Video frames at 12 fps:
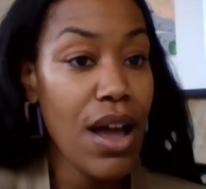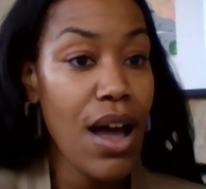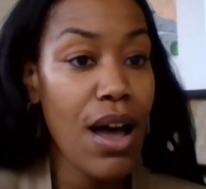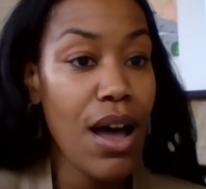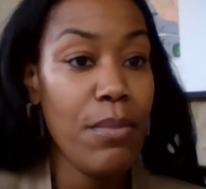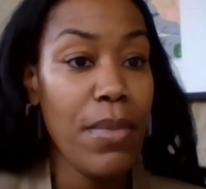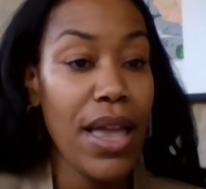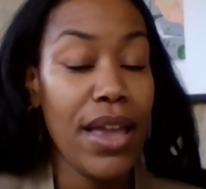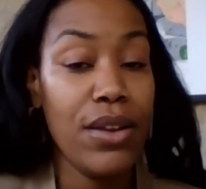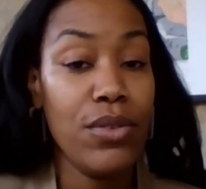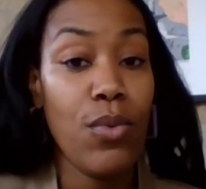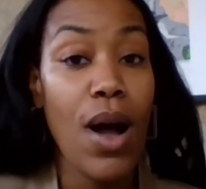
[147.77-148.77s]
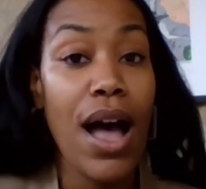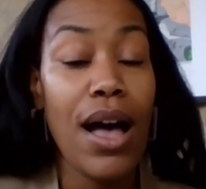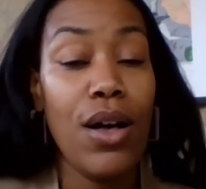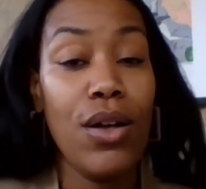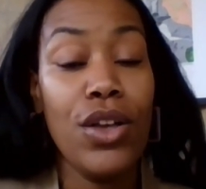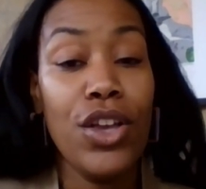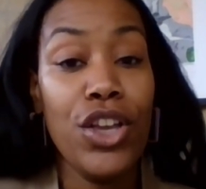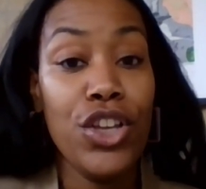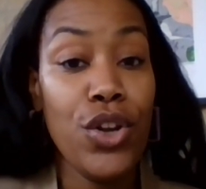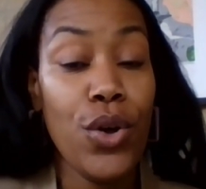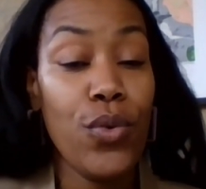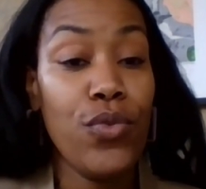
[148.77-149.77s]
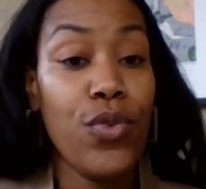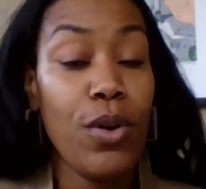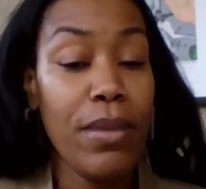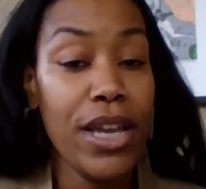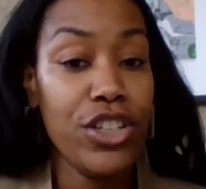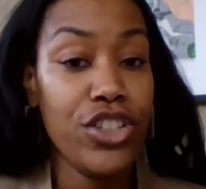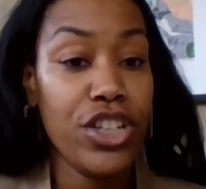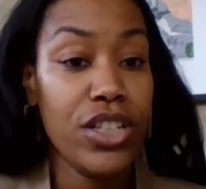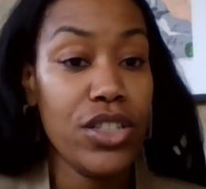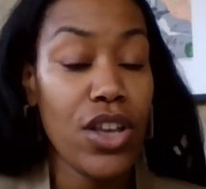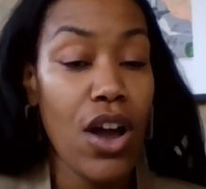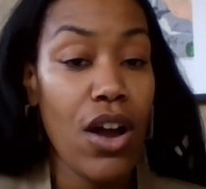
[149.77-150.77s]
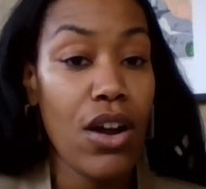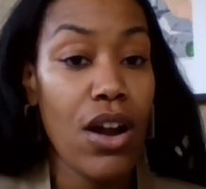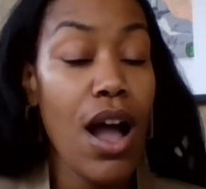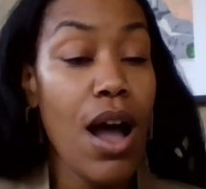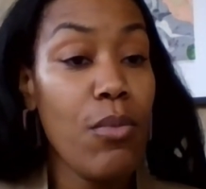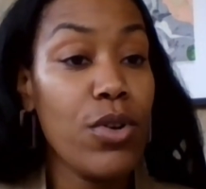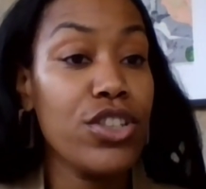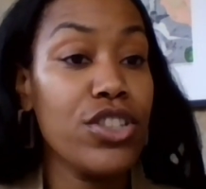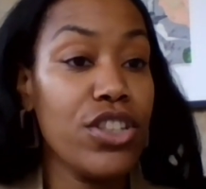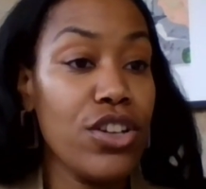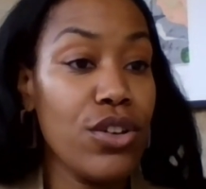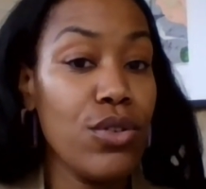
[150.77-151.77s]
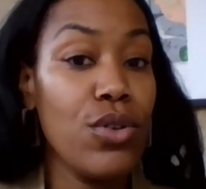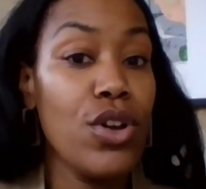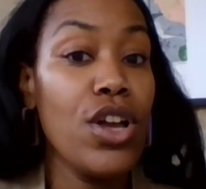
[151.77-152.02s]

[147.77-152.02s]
And while, you know, formations are up, we're still